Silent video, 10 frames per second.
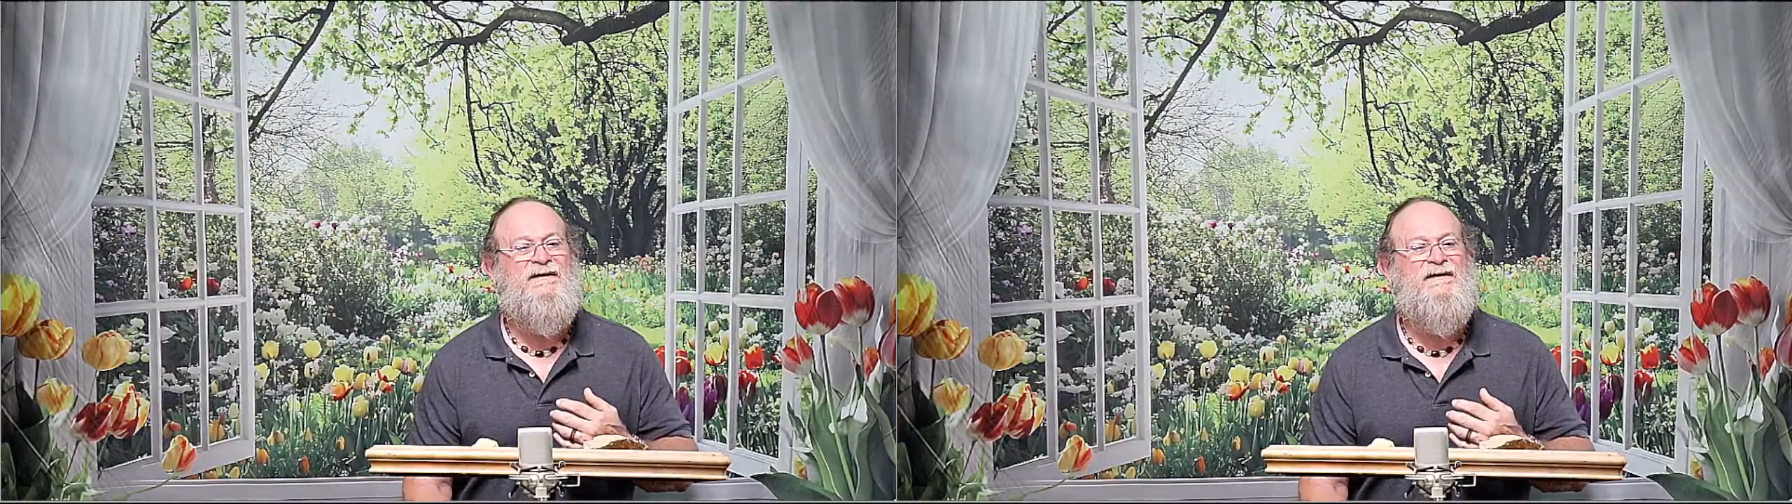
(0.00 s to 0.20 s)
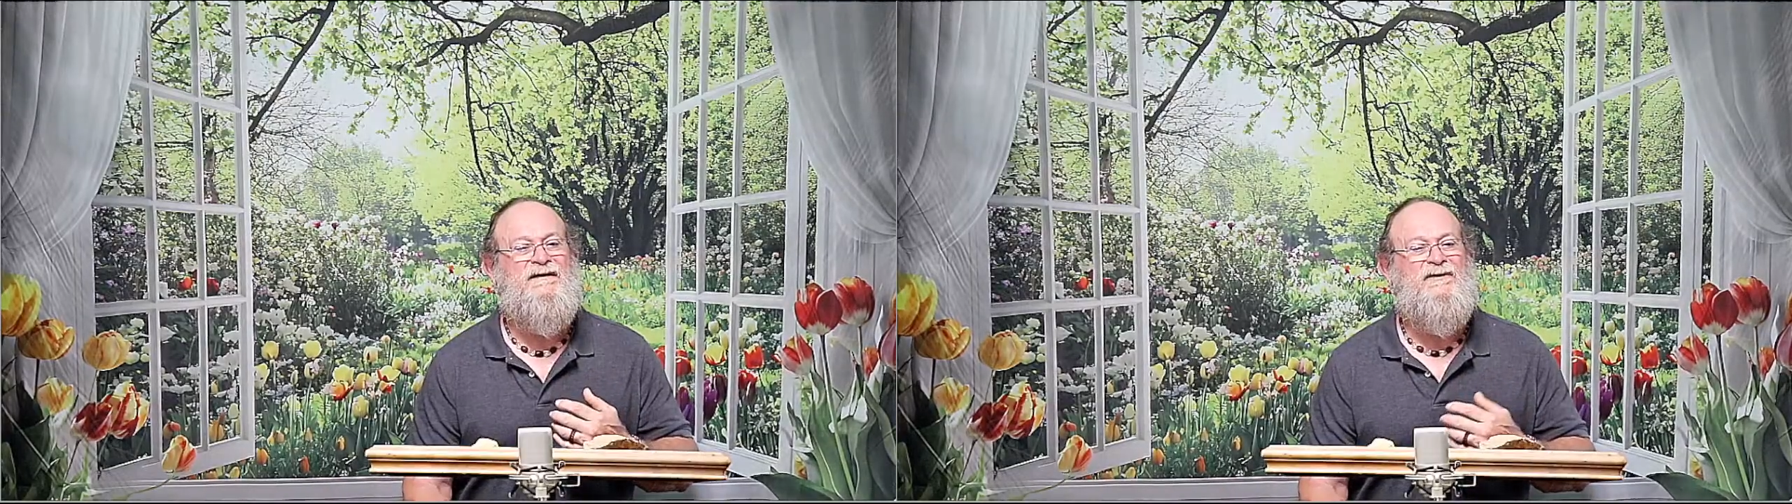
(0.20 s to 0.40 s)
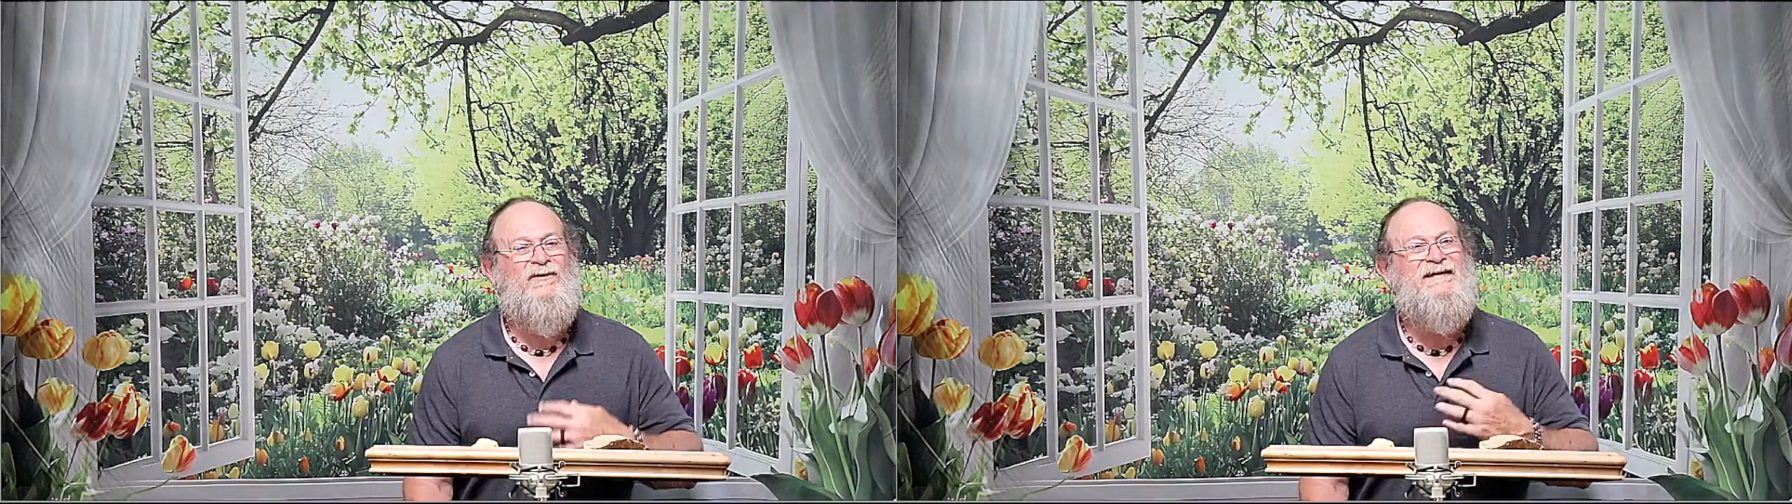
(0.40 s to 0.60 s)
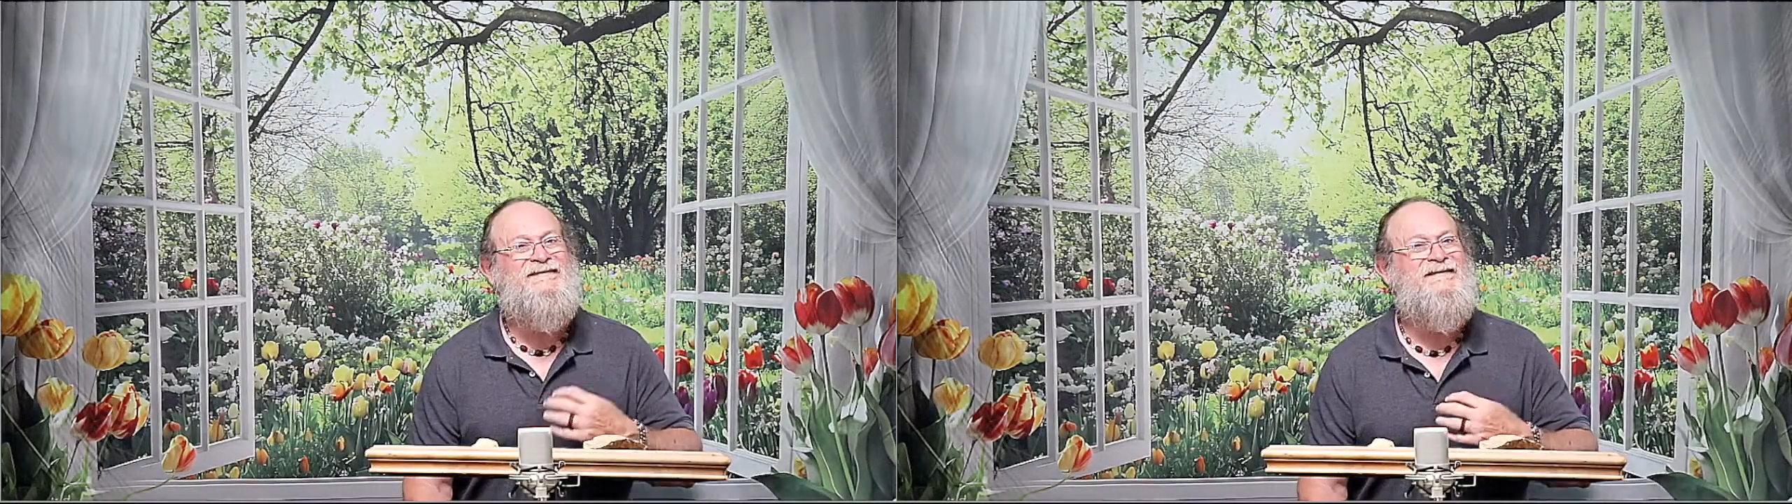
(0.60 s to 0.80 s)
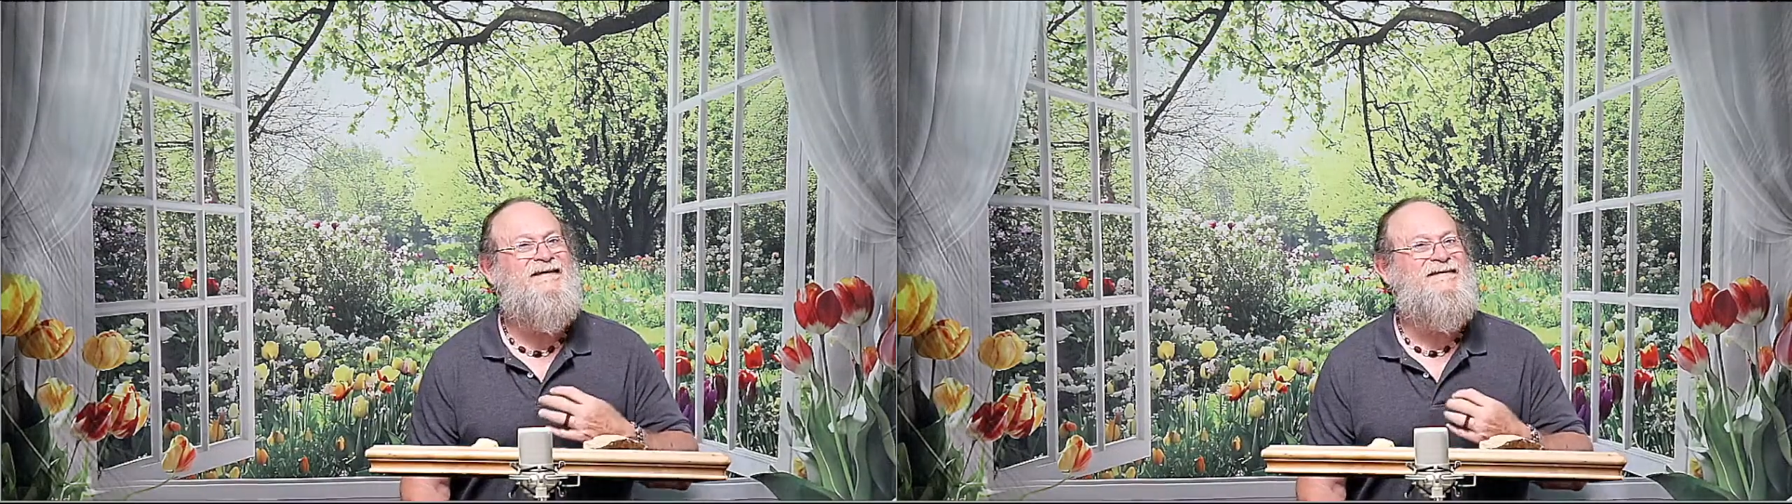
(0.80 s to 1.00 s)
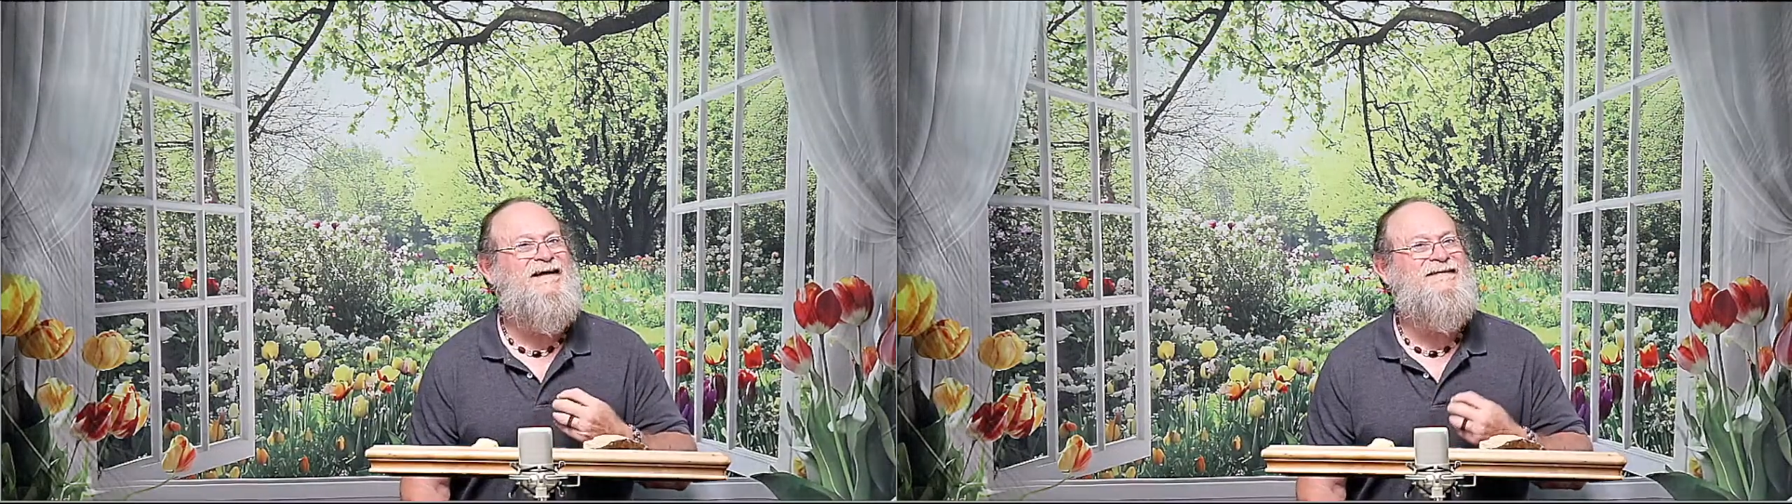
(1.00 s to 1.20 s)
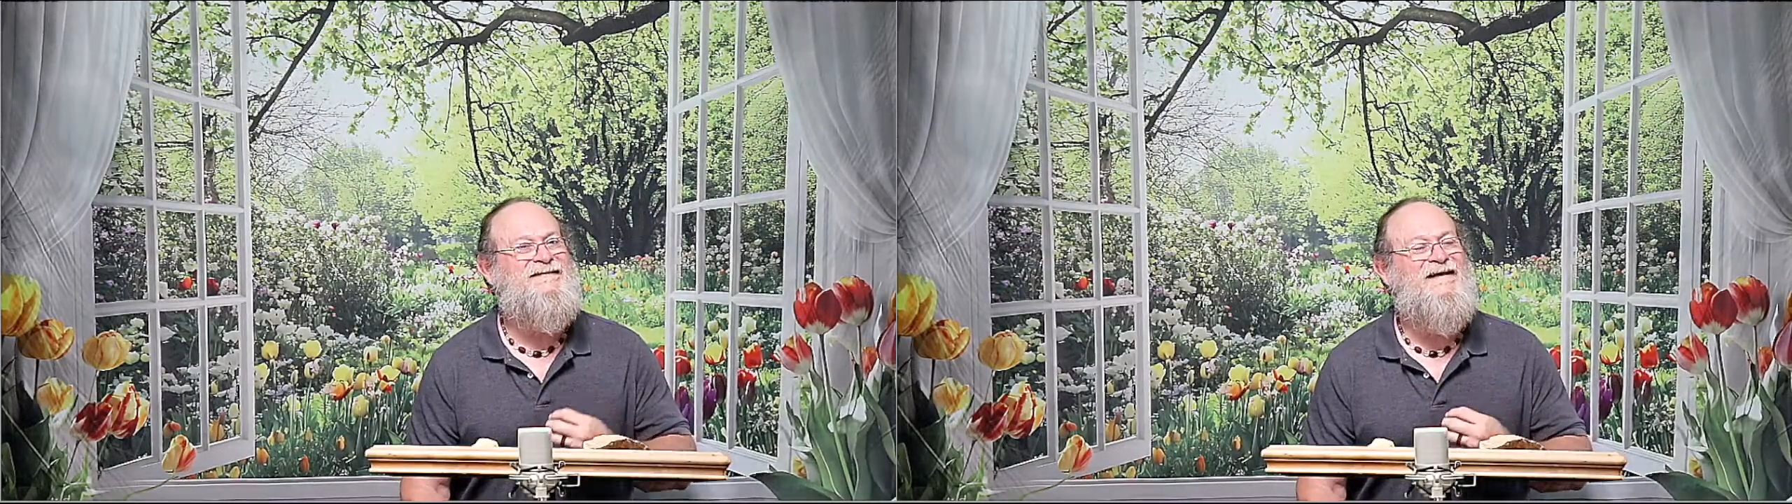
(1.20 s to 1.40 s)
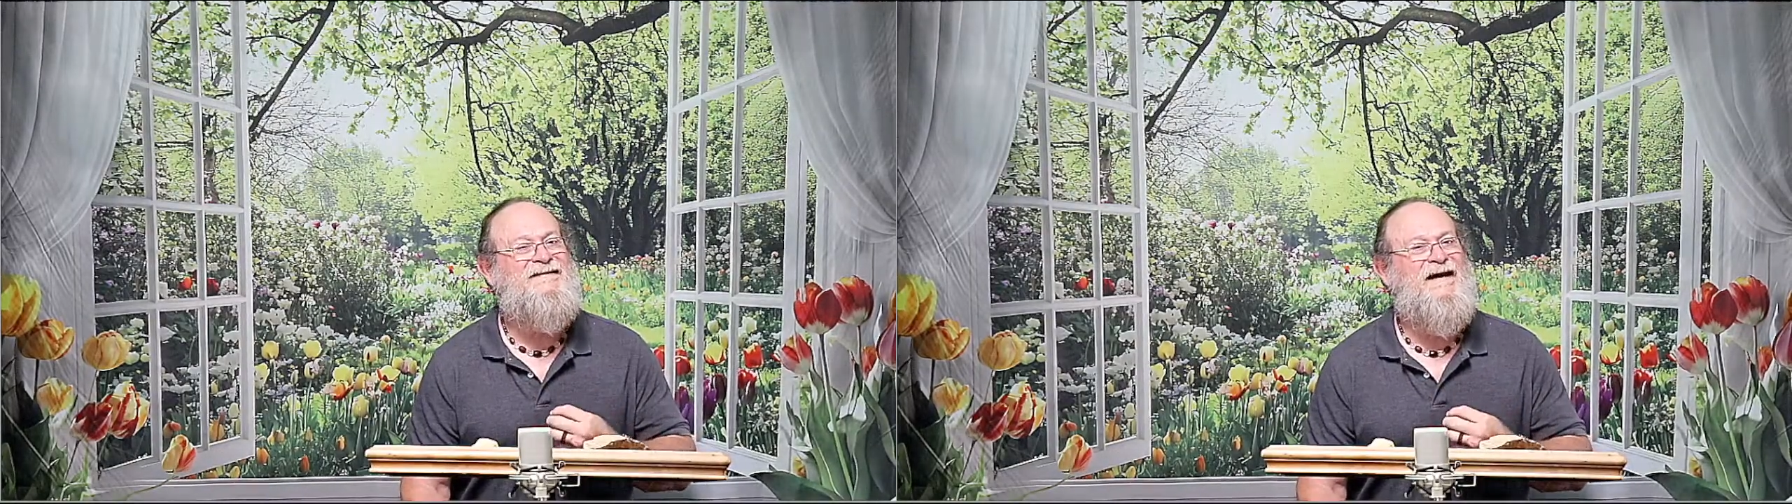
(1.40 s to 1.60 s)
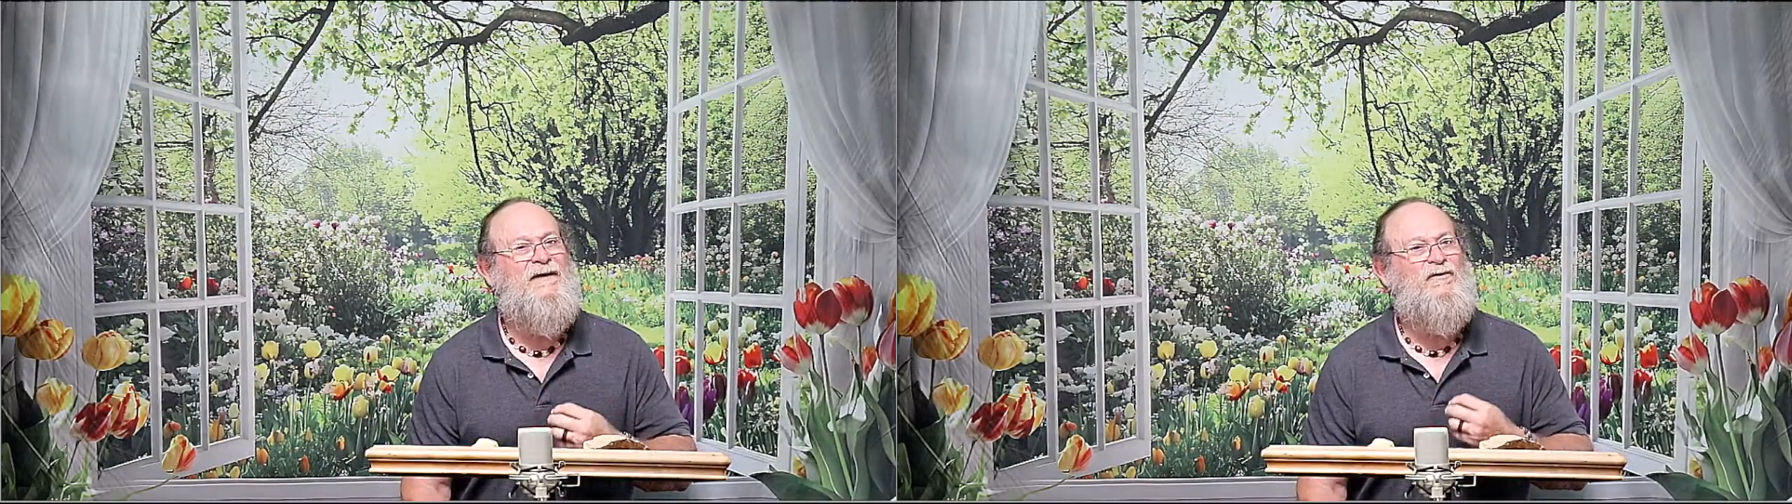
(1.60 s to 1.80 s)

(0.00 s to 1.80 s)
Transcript: The reason that they said that was